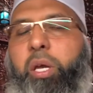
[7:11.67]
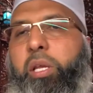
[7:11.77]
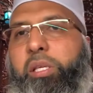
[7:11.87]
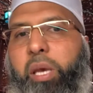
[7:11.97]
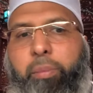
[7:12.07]

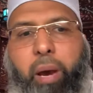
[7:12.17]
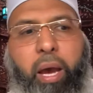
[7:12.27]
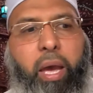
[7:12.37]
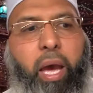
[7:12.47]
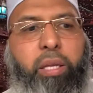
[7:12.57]
the same
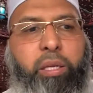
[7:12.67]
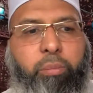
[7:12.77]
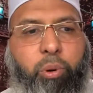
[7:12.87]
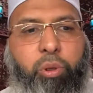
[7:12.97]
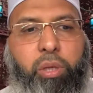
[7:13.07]
ayat in
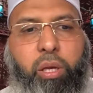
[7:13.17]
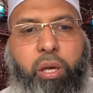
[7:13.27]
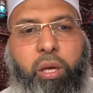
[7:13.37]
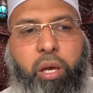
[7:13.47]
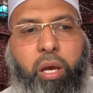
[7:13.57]
both
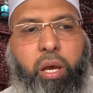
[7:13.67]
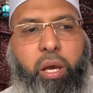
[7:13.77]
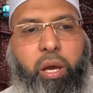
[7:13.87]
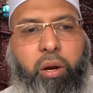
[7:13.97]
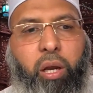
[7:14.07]

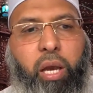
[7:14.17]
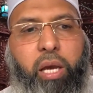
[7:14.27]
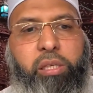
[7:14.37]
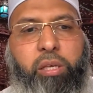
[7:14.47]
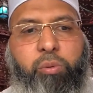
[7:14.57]

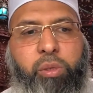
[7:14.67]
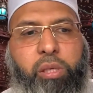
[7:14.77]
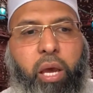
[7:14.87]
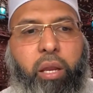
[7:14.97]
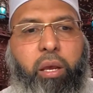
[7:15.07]
rak'ahs, as we
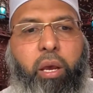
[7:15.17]
said.